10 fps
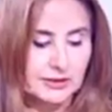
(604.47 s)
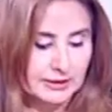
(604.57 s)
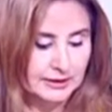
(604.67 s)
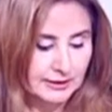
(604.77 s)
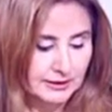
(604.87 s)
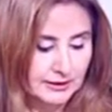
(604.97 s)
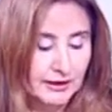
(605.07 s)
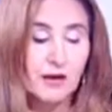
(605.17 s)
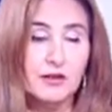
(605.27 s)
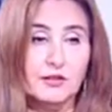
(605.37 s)

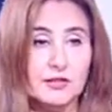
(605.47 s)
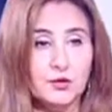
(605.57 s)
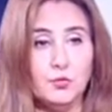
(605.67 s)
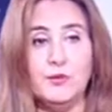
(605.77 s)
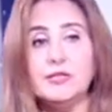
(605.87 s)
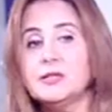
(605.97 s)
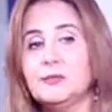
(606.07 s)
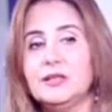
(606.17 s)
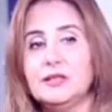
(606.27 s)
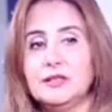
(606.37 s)
Hagar, did you
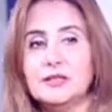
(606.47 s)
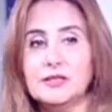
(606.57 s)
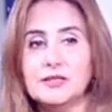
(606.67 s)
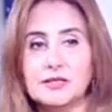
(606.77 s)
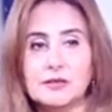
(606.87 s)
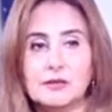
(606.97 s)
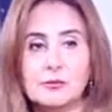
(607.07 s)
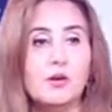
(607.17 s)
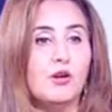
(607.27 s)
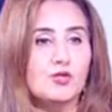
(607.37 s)
participate in this
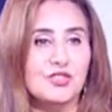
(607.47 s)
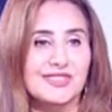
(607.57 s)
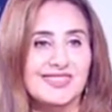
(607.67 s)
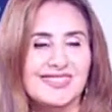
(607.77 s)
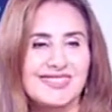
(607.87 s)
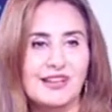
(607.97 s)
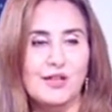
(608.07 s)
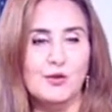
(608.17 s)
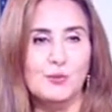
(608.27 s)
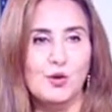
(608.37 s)
project, the
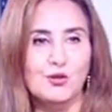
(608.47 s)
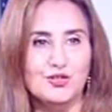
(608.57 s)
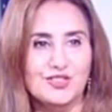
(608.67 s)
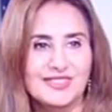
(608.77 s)
Athar project?